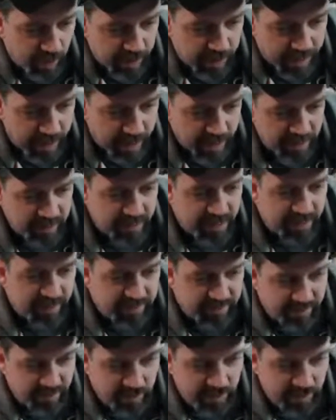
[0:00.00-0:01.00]
So again,
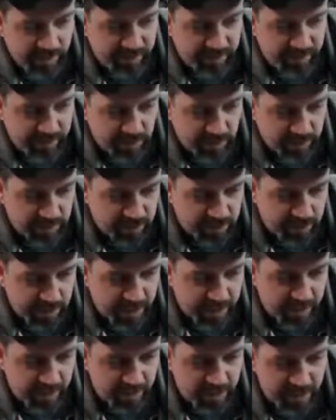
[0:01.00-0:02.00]
thanks everybody for
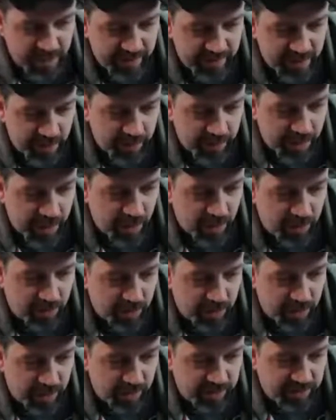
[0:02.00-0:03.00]
spending the past couple
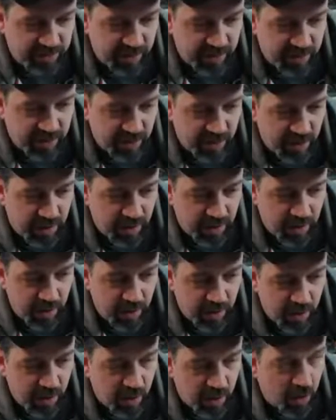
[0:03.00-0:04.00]
hours with us, and
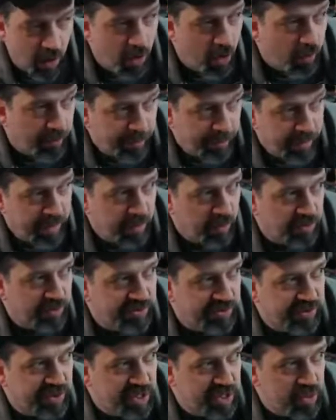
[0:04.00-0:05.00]
hopefully we'll
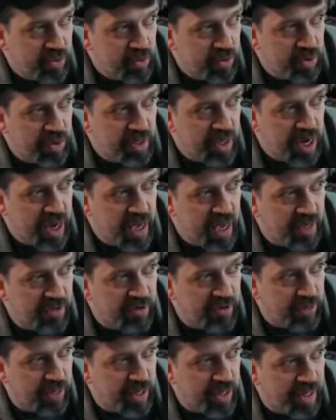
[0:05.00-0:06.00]
see you next
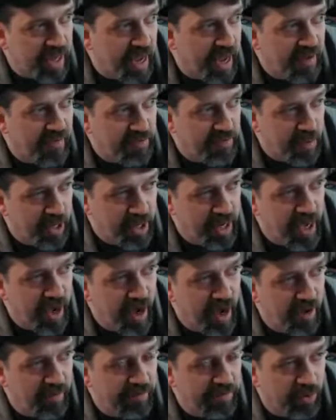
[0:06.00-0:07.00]
week. I have Monday
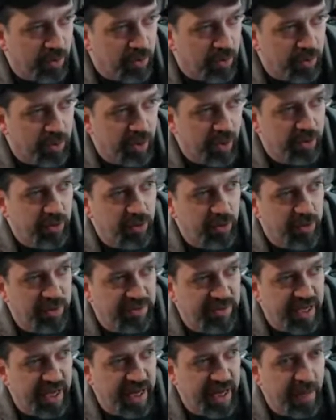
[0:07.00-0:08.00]
off, so we're going to do this
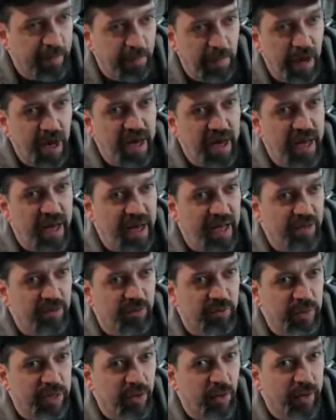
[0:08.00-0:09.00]
again on Monday next
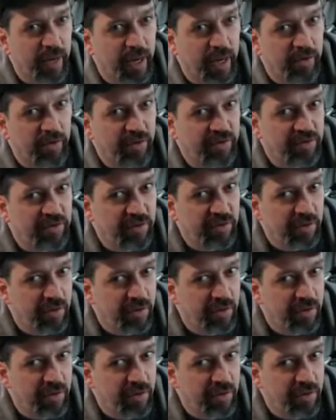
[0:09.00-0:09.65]
week. Okay, Chris?